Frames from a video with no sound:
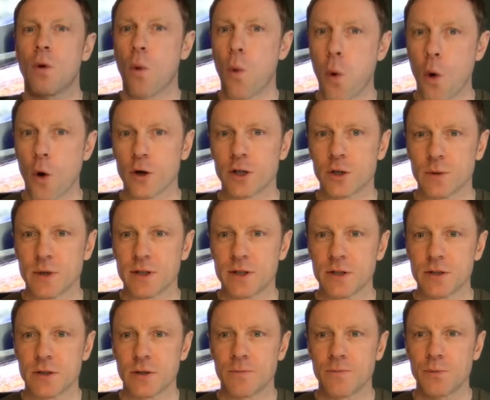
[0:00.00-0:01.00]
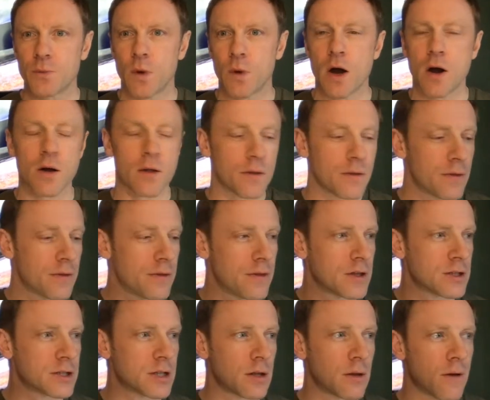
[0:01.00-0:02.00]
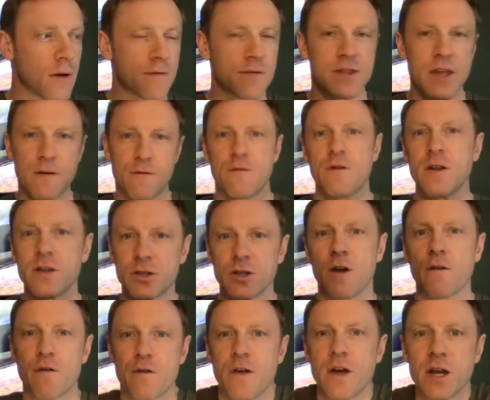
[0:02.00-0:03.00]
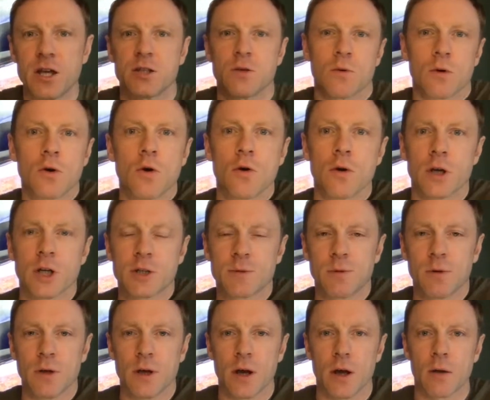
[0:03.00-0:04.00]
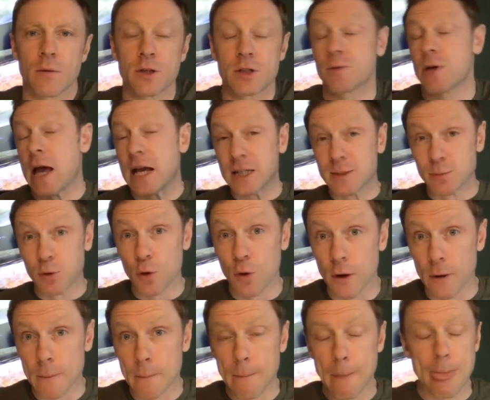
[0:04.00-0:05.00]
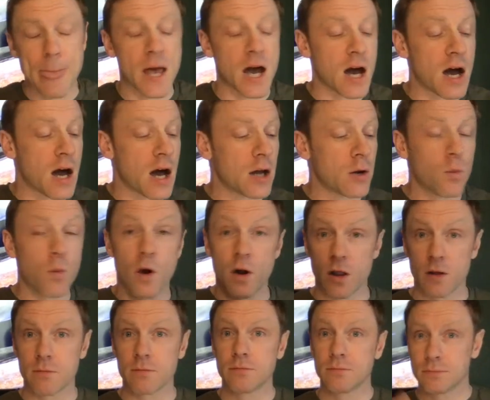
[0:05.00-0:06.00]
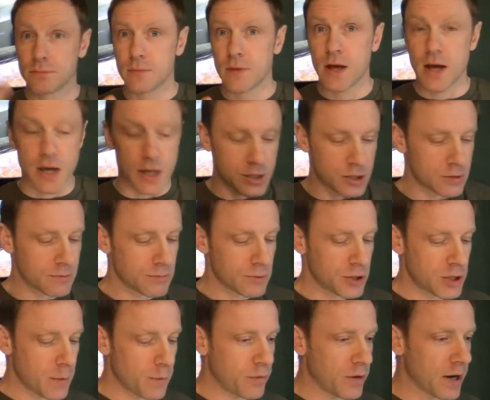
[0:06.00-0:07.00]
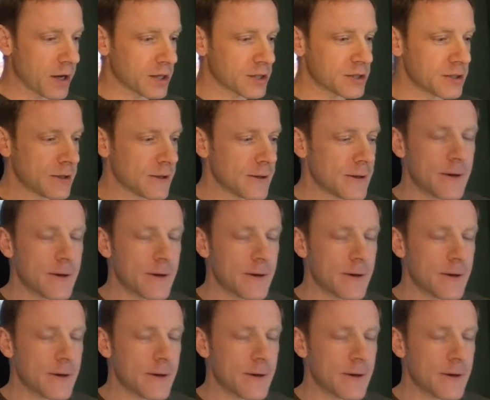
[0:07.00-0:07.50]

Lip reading: What do we do? Well, there's a different set of things that we'll go and explore. And one of them is shipwrecks.